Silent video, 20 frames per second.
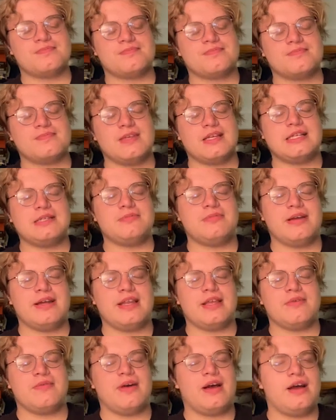
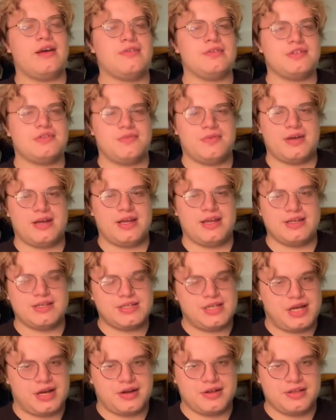explaining why I was away
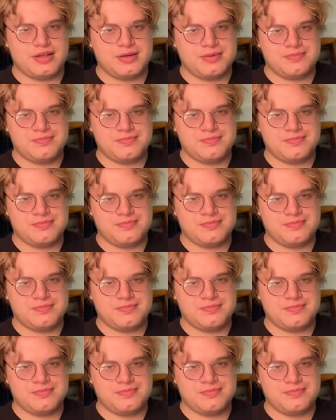entirely.